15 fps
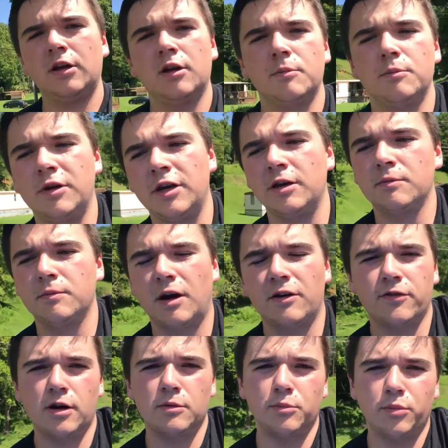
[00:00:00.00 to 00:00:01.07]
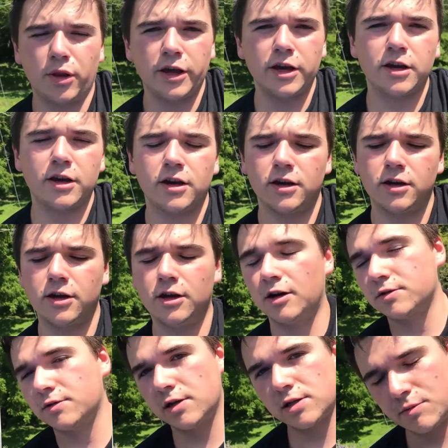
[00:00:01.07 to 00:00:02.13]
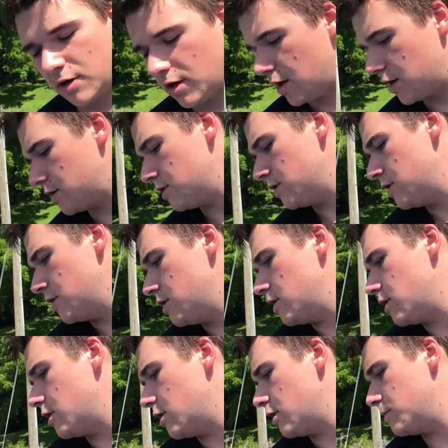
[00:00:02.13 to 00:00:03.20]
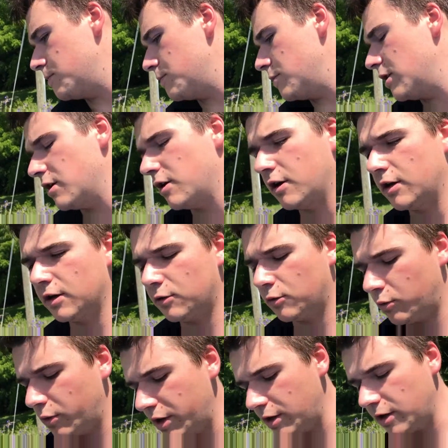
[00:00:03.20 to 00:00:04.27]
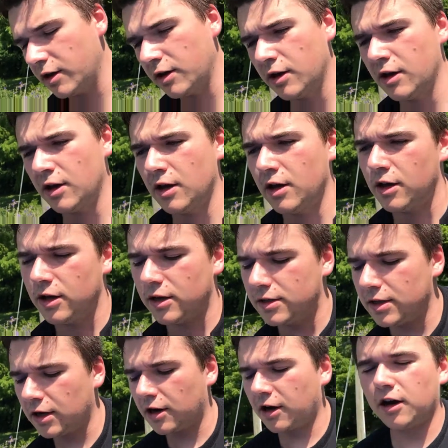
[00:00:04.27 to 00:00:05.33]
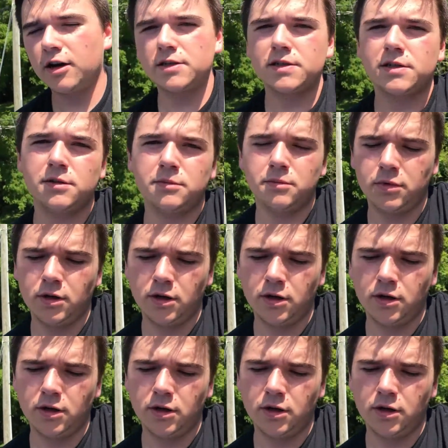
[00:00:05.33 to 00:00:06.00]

me and my friend Blake, he also has a Miata, we did a custom